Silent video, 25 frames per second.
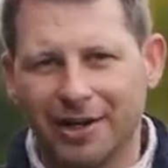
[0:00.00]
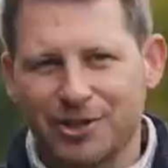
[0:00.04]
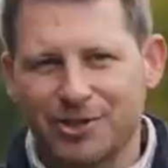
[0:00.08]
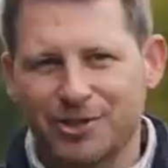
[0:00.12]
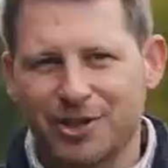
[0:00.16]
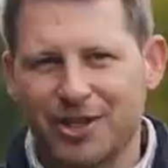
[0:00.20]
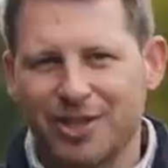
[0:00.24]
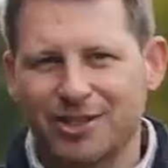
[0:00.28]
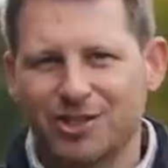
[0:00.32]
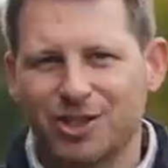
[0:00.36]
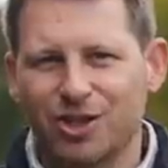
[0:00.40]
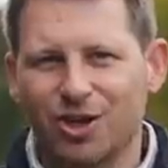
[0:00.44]

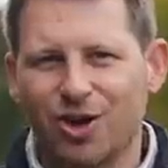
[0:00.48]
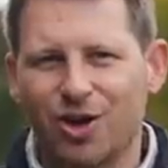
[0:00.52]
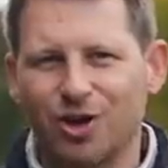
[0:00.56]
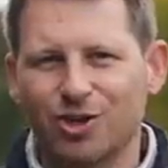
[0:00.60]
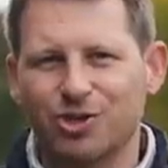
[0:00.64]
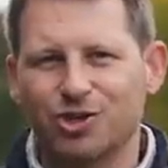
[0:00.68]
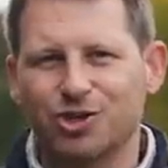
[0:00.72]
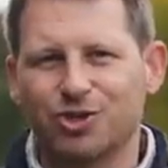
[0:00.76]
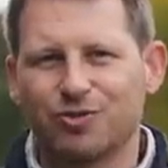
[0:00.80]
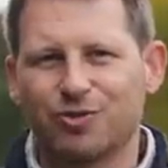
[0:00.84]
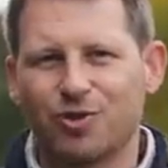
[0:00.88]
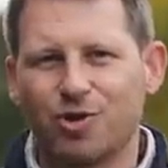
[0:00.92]
So there's
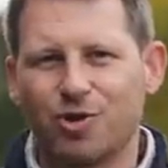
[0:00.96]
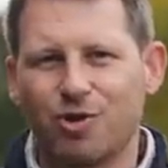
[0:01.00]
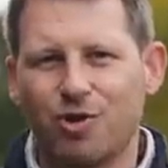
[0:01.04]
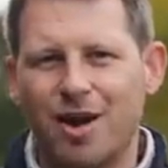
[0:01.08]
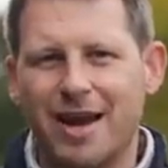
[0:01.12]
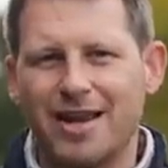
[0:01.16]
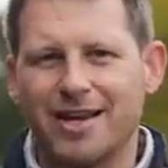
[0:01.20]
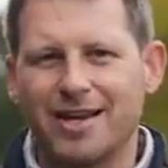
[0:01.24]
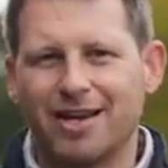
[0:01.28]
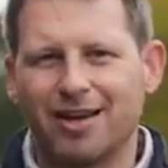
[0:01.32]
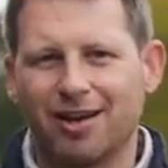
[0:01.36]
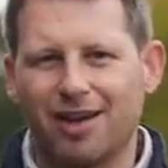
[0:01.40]
lots of
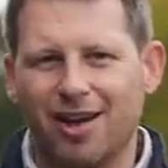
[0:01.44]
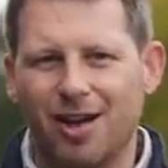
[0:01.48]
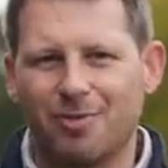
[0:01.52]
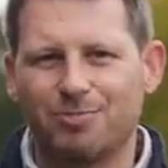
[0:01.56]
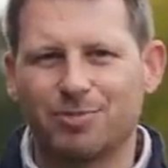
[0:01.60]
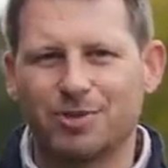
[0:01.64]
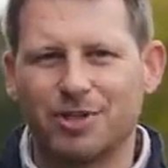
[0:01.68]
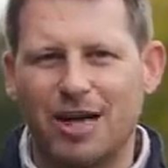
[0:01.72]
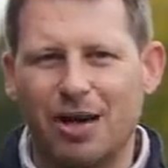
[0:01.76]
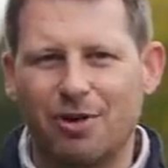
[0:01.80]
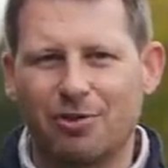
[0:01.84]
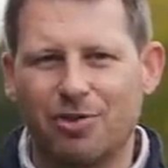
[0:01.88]
great
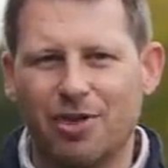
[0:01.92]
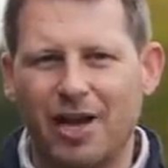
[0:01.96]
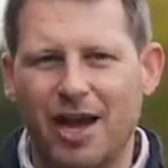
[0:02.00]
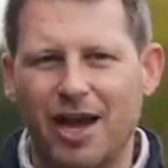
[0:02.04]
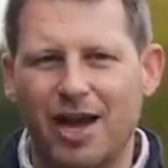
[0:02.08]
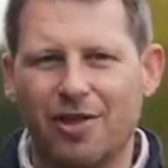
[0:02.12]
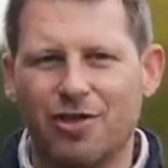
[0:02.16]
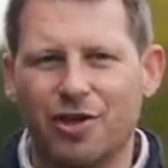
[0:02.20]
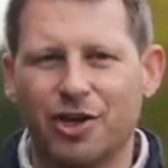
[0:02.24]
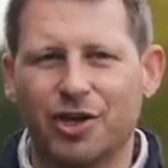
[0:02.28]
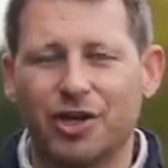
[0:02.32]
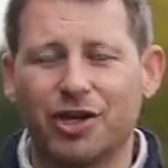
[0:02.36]
clubs out
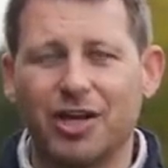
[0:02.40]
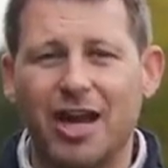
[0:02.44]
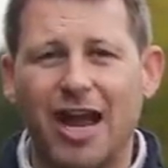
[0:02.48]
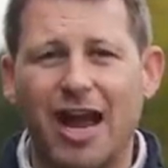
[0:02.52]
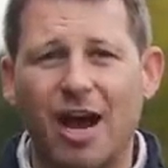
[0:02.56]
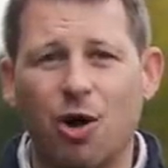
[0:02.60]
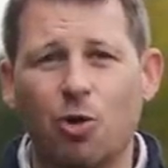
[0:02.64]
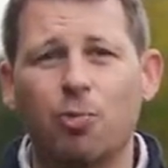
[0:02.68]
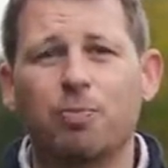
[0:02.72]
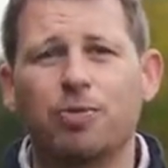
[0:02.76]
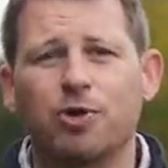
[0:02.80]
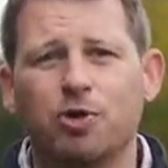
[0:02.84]
there that can
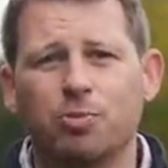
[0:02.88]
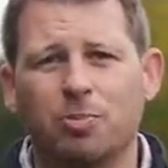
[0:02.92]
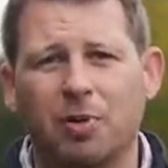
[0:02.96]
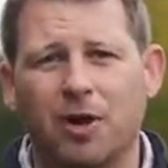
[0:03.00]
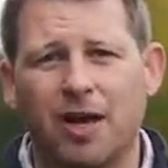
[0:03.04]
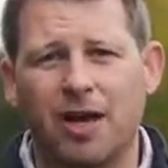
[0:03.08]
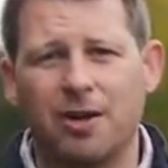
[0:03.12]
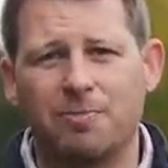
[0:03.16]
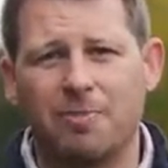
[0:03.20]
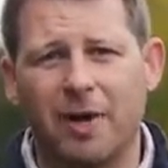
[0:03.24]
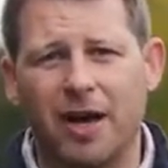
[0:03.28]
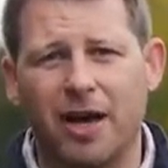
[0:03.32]
help you
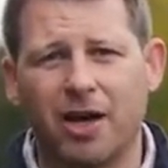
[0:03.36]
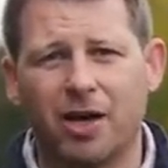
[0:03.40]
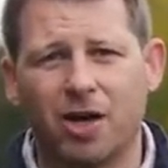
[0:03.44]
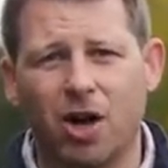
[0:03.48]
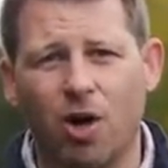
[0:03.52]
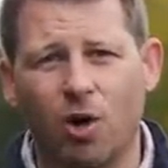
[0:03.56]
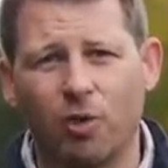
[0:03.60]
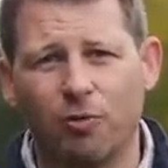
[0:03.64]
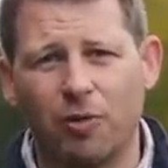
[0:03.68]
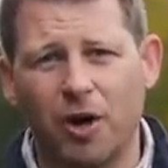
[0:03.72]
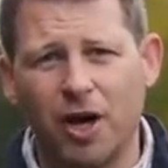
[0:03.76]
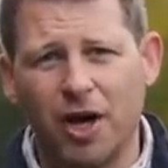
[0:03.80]
play better
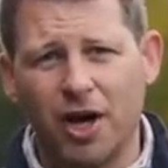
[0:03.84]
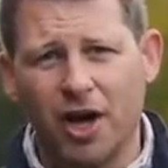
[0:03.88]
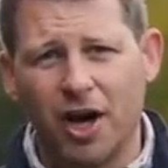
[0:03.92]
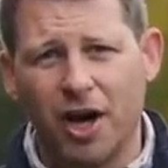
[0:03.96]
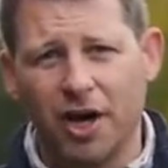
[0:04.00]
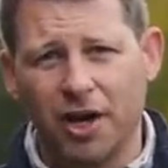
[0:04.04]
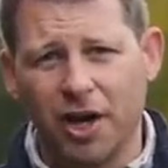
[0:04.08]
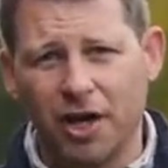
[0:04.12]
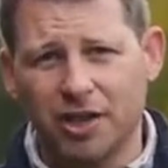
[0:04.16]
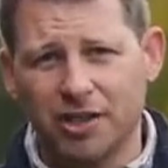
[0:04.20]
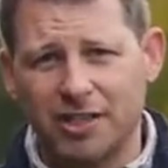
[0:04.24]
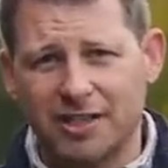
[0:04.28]
golf,
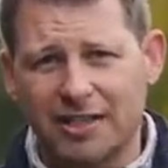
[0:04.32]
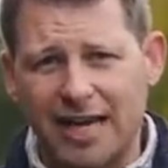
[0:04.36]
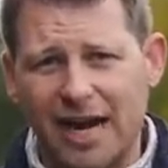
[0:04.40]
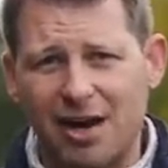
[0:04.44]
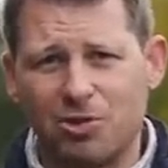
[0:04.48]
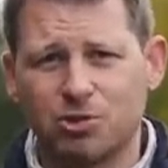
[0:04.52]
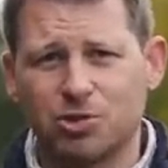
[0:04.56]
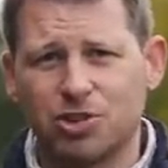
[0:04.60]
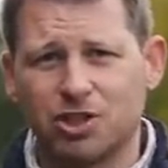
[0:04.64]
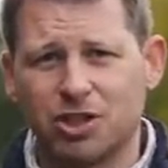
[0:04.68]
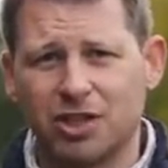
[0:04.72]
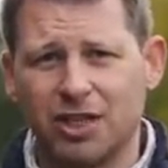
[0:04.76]
and
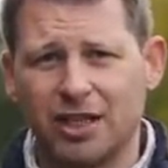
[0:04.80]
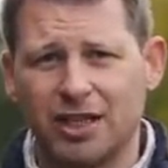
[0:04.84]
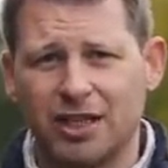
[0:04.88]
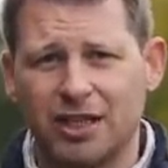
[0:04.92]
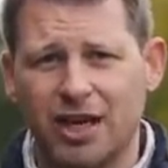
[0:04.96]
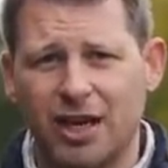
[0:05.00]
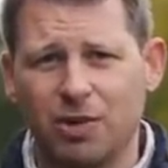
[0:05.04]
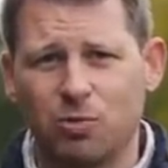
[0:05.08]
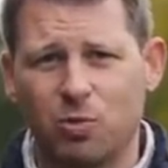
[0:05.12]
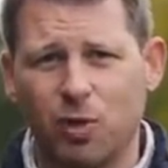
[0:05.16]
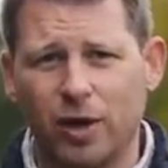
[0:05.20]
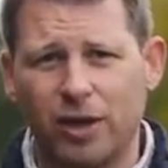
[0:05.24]
undoubtedly
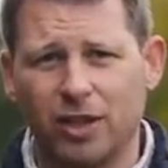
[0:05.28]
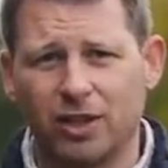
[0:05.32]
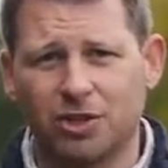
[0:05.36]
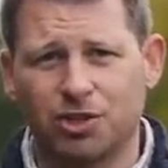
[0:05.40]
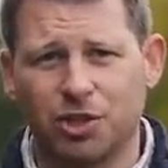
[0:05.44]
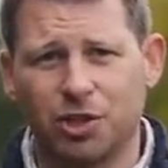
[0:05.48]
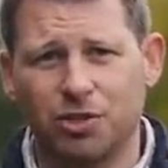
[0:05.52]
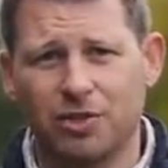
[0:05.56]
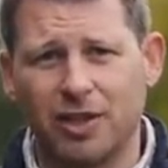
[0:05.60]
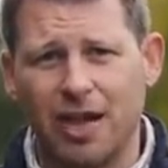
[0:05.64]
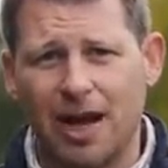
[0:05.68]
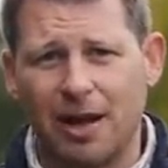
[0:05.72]
they will
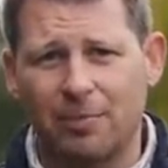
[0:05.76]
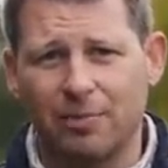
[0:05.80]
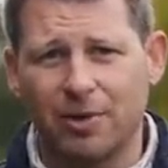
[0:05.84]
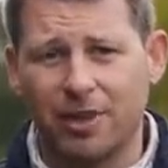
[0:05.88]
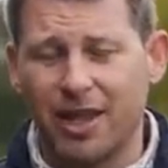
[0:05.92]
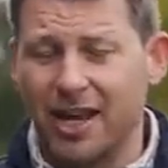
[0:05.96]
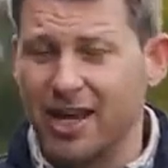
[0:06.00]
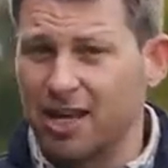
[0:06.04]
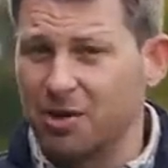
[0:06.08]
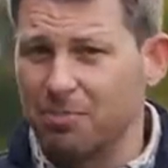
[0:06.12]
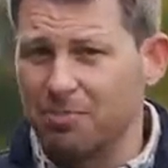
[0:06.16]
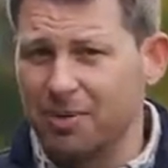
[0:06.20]
do that,
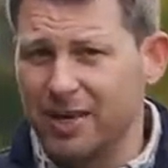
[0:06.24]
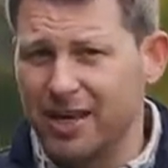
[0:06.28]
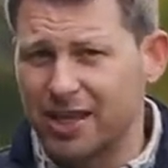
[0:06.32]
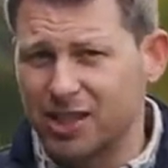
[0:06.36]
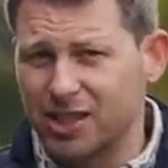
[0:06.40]
but they can be